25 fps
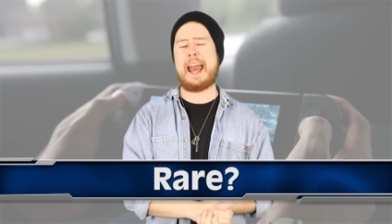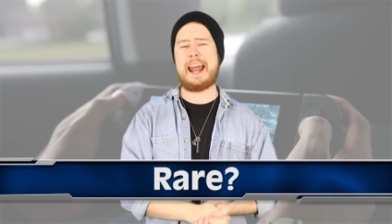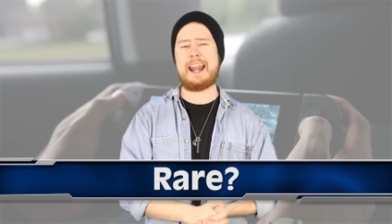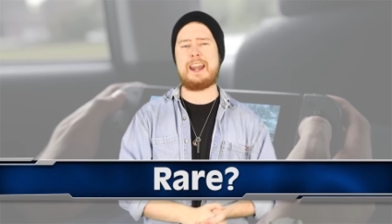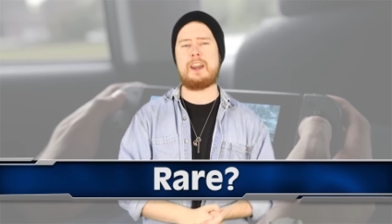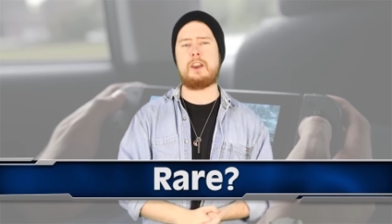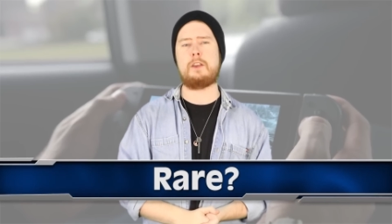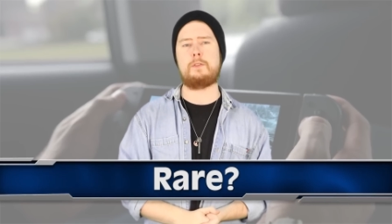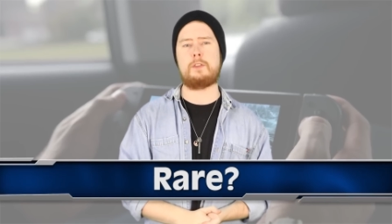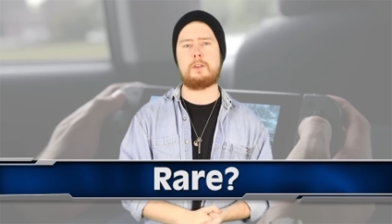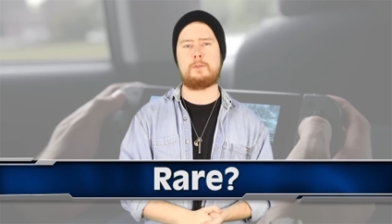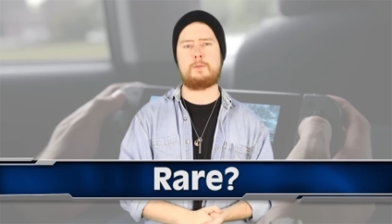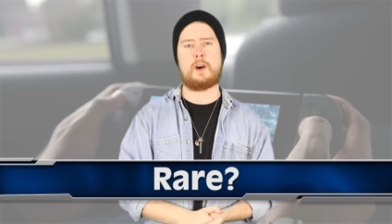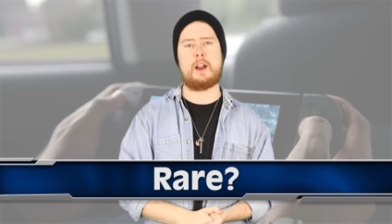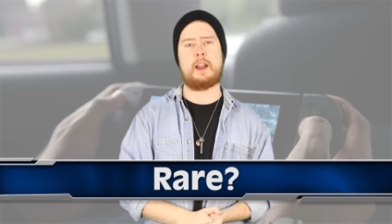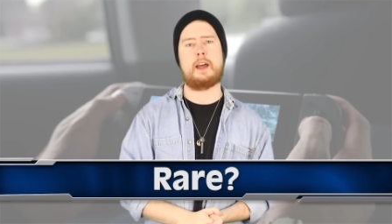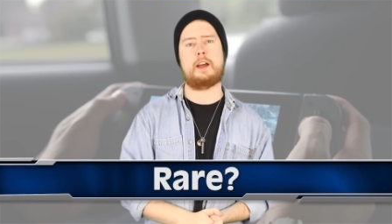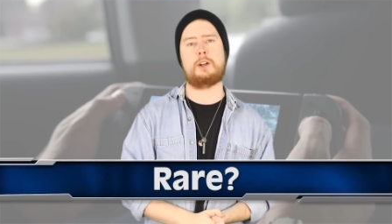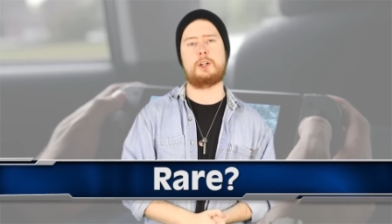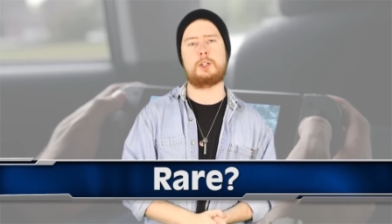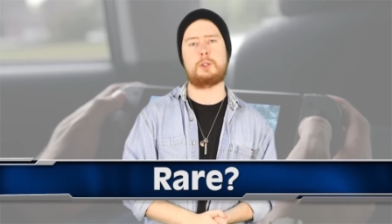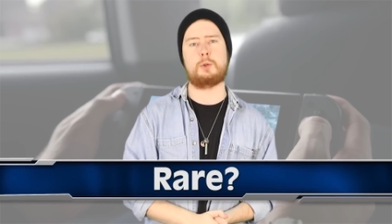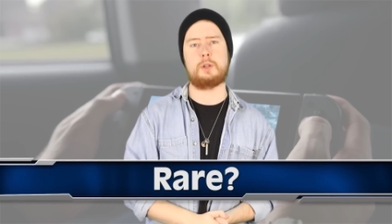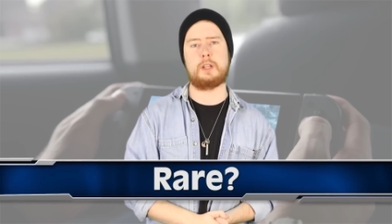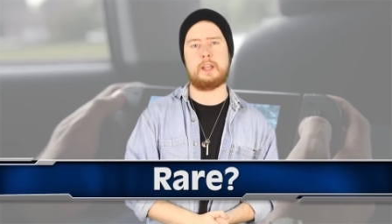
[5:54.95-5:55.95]
end of the
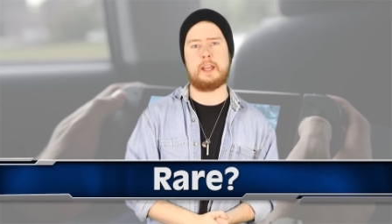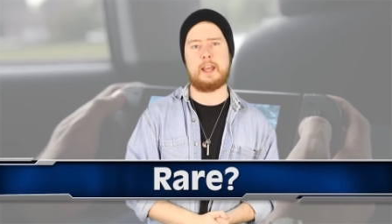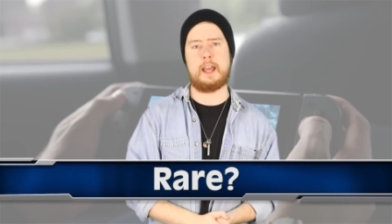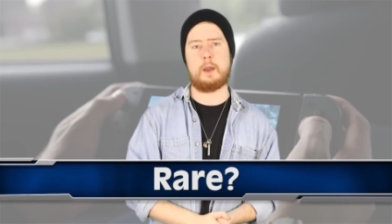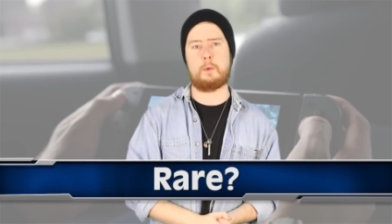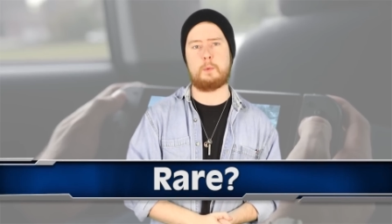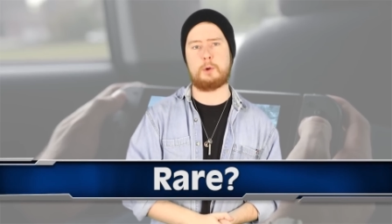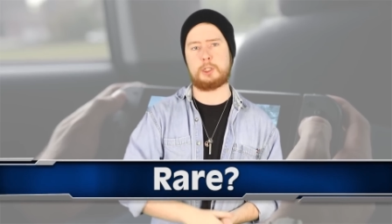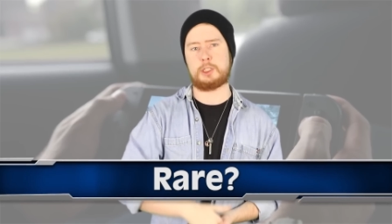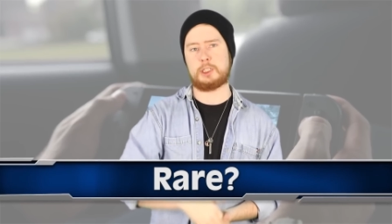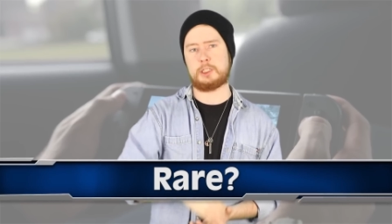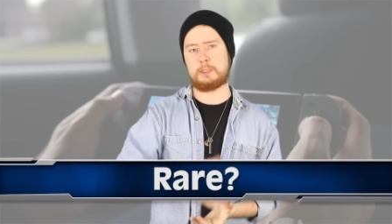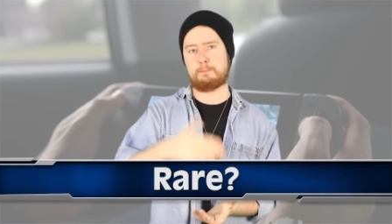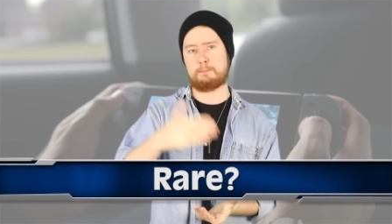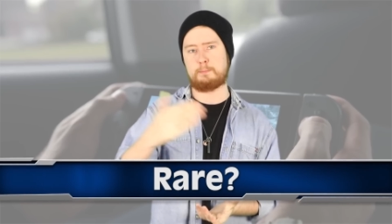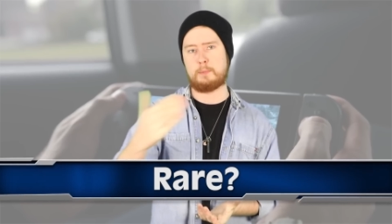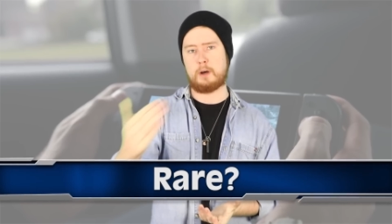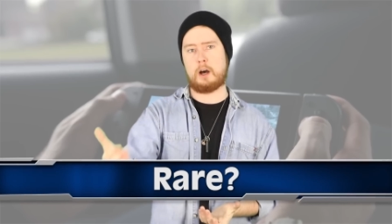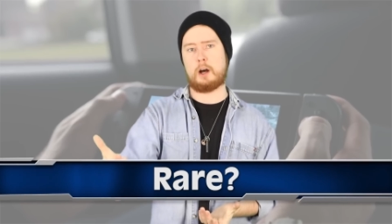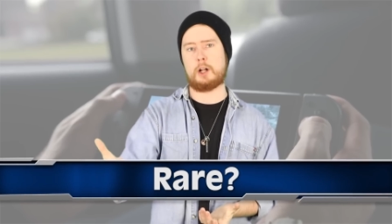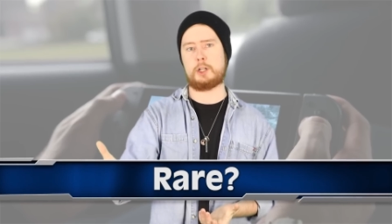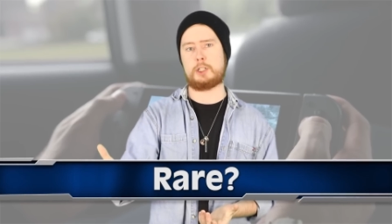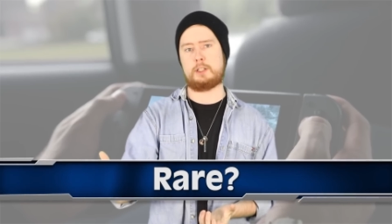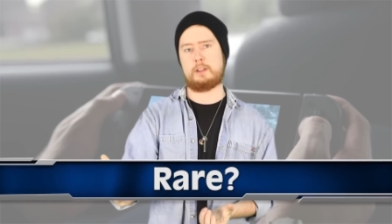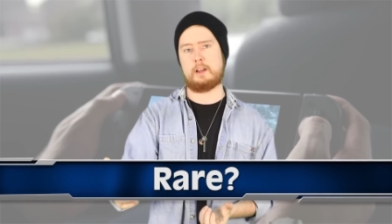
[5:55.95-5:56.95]
financial year, which is
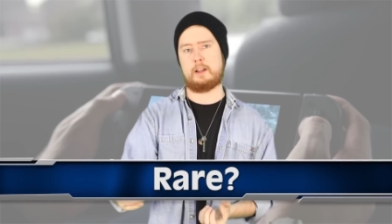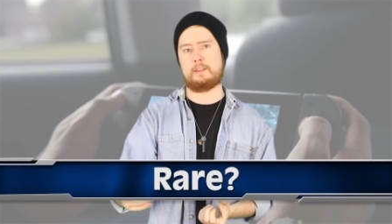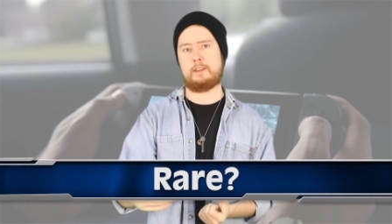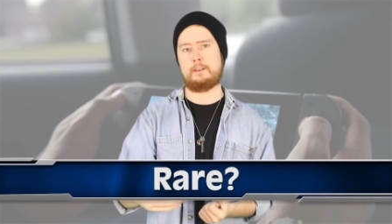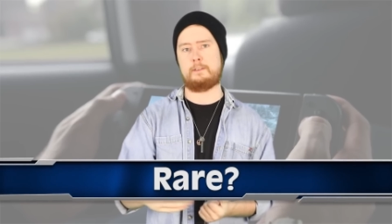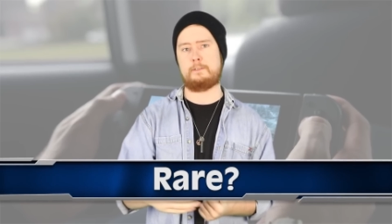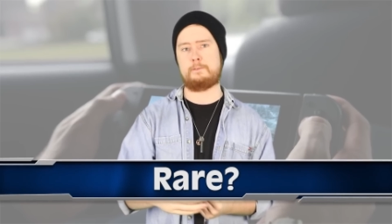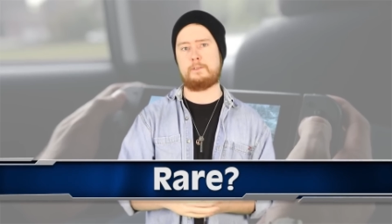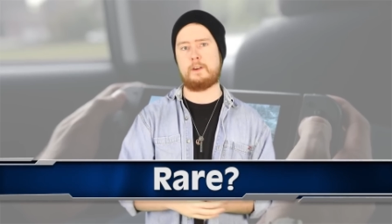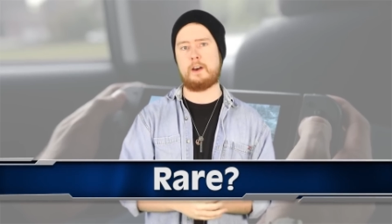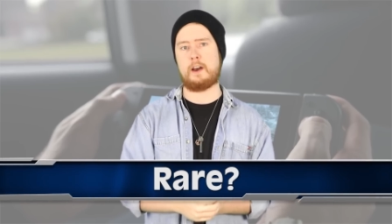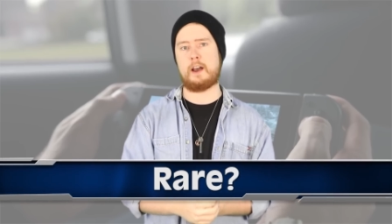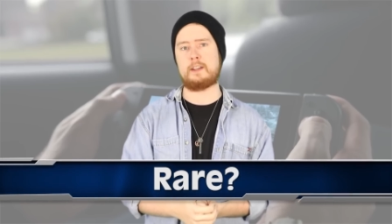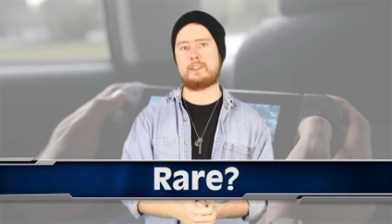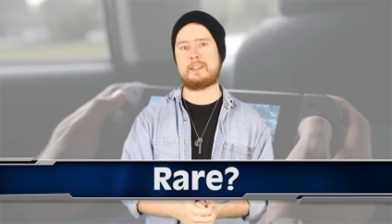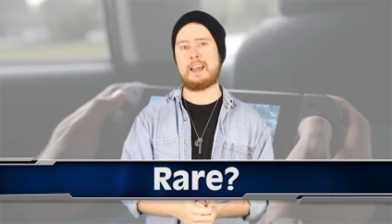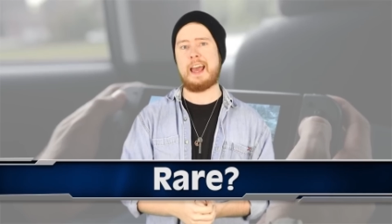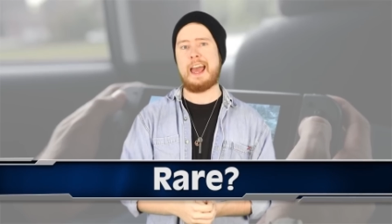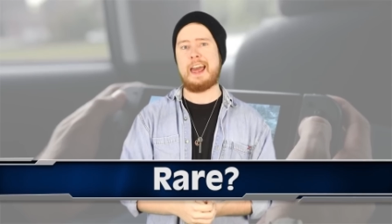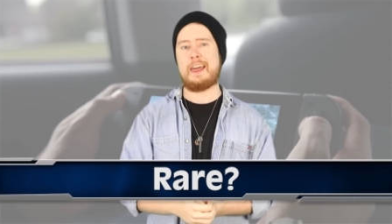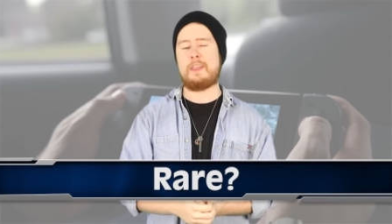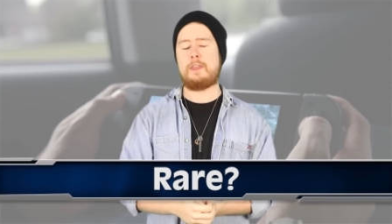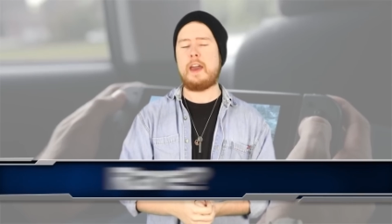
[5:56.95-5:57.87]
March 31st,